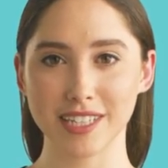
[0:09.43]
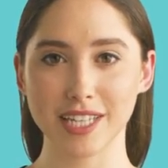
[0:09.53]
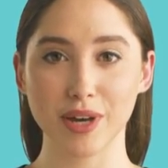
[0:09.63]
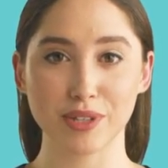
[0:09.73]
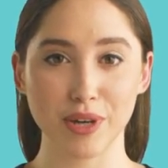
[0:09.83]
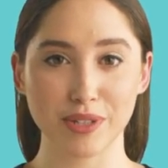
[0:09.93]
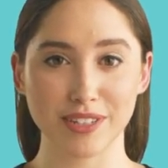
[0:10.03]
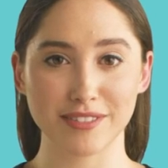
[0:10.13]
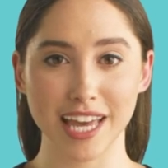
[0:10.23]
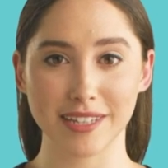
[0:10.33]
your goal
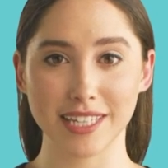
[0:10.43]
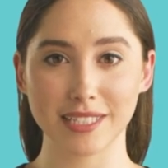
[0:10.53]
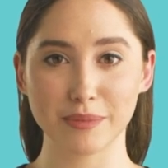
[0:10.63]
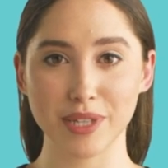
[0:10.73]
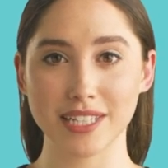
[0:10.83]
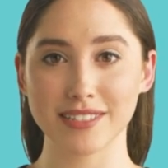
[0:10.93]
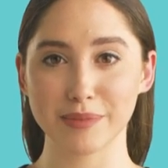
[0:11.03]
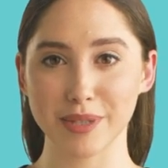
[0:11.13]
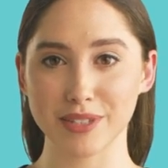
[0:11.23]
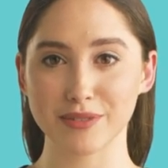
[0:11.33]
is likely to produce the
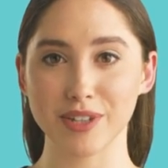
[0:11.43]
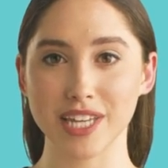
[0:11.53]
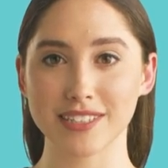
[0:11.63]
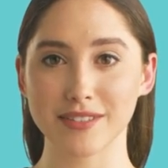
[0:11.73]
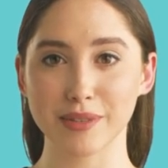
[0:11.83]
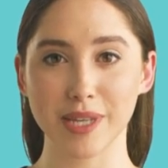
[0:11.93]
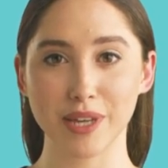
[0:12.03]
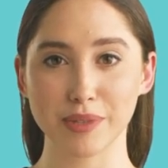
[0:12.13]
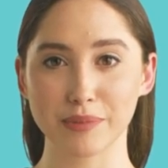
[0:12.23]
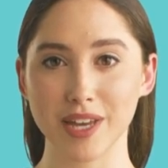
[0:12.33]
most productive
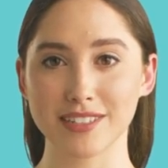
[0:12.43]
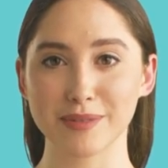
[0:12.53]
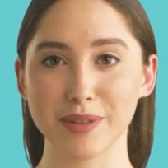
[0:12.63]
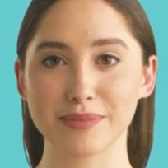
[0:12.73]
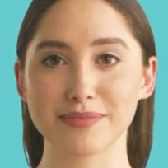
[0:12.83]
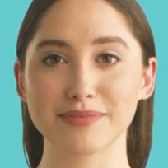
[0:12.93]
environment possible.